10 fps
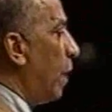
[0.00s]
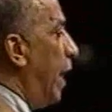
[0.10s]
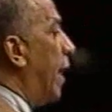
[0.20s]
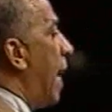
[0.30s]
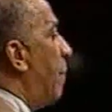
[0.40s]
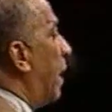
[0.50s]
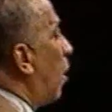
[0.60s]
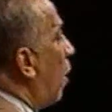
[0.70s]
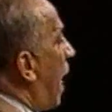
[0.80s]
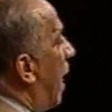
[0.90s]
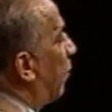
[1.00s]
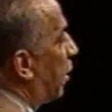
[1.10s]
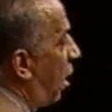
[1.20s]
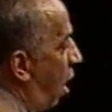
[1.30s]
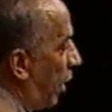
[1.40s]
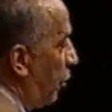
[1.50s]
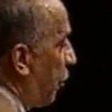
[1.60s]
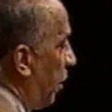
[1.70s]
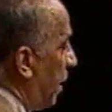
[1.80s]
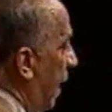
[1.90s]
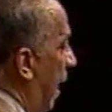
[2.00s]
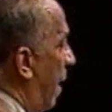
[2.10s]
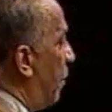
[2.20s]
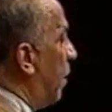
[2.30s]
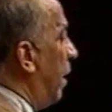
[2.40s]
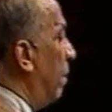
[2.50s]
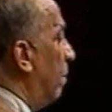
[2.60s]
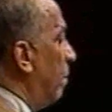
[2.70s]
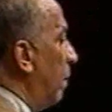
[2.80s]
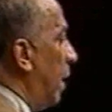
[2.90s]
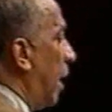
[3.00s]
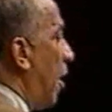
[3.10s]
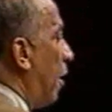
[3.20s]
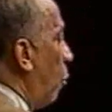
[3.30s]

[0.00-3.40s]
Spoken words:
He could not be called out after dark on certain times, carrying a